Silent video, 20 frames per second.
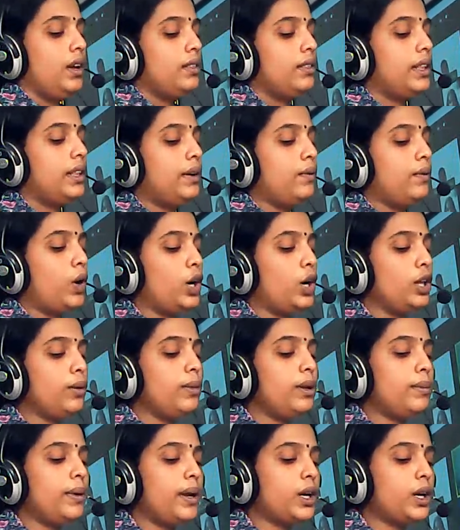Then what do you
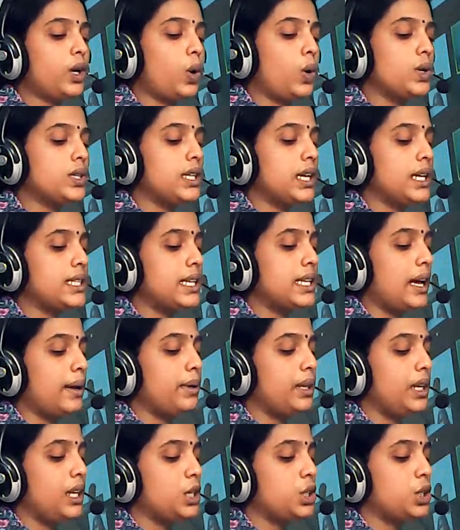mean by
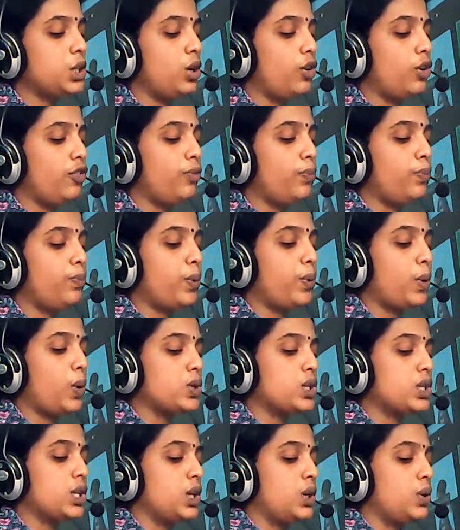cross-examination of
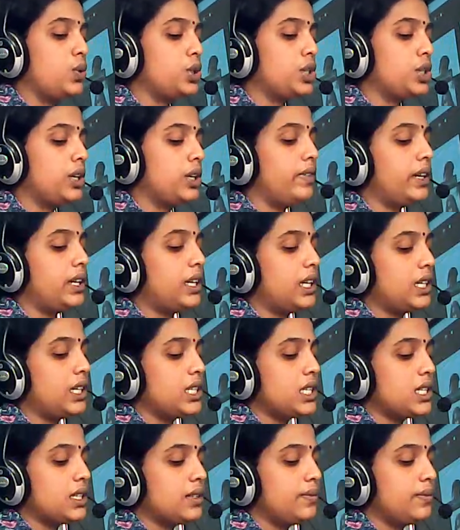prosecution witness?